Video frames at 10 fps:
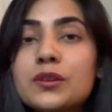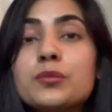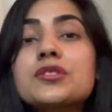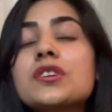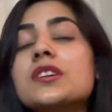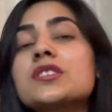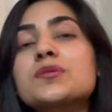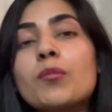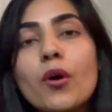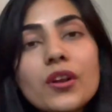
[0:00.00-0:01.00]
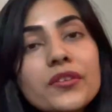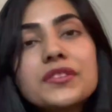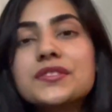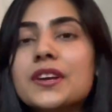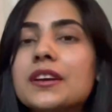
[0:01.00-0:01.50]
which are smaller
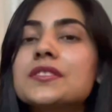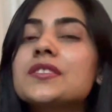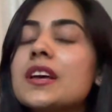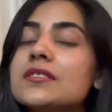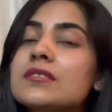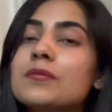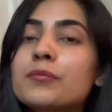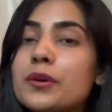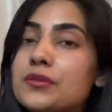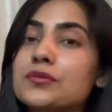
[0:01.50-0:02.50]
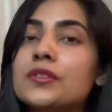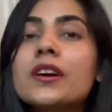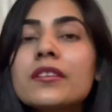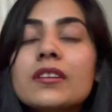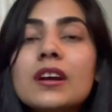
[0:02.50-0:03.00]
in size as compared to
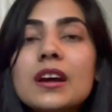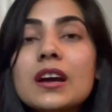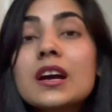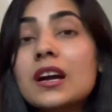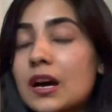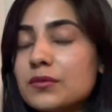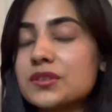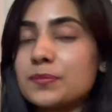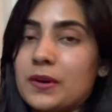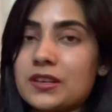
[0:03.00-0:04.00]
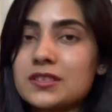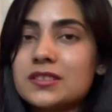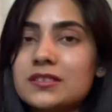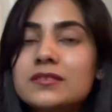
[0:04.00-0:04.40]
their counterpart.